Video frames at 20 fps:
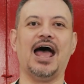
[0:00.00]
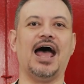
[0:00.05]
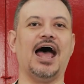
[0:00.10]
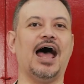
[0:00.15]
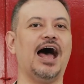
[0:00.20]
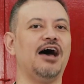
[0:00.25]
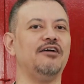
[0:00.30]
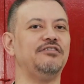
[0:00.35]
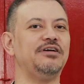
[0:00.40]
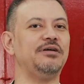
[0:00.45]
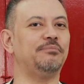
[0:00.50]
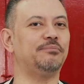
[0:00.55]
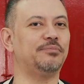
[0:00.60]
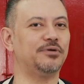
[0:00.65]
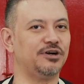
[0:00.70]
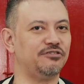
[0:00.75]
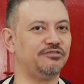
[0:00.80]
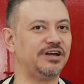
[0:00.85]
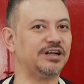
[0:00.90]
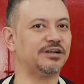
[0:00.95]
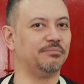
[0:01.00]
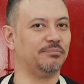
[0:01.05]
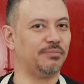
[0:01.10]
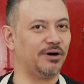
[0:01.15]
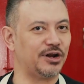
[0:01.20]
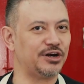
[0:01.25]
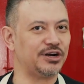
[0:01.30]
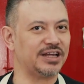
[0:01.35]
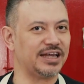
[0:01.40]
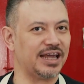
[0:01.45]
having perfect
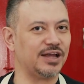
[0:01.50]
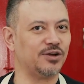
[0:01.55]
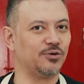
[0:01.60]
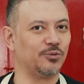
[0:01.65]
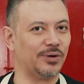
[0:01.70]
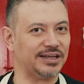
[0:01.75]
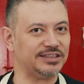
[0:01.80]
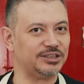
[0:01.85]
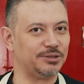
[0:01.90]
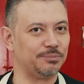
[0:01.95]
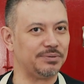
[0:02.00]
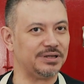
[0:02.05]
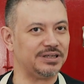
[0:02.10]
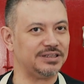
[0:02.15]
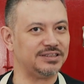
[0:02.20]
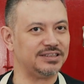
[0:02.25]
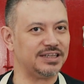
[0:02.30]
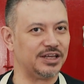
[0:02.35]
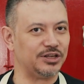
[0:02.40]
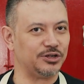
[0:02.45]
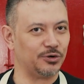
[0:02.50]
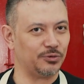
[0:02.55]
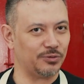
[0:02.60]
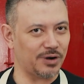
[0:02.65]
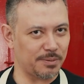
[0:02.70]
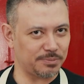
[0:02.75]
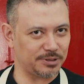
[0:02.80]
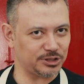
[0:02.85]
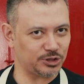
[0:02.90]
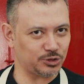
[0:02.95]
butter cake recipes in your
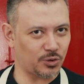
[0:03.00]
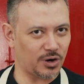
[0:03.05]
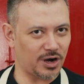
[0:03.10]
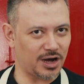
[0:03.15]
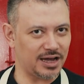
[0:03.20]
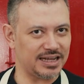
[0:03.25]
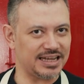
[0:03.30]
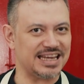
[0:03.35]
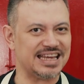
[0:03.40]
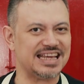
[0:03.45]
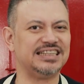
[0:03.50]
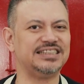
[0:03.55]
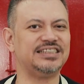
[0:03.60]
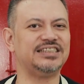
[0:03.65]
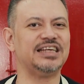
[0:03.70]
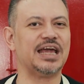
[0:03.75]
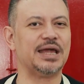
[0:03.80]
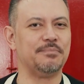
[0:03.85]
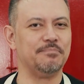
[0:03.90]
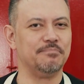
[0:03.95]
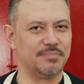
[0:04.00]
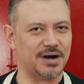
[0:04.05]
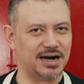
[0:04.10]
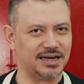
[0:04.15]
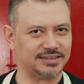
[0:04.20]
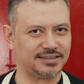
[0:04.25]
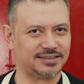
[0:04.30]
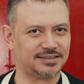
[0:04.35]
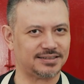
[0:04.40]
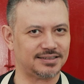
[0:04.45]
repertoire is a
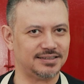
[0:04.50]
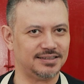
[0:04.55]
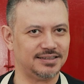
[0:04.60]
must.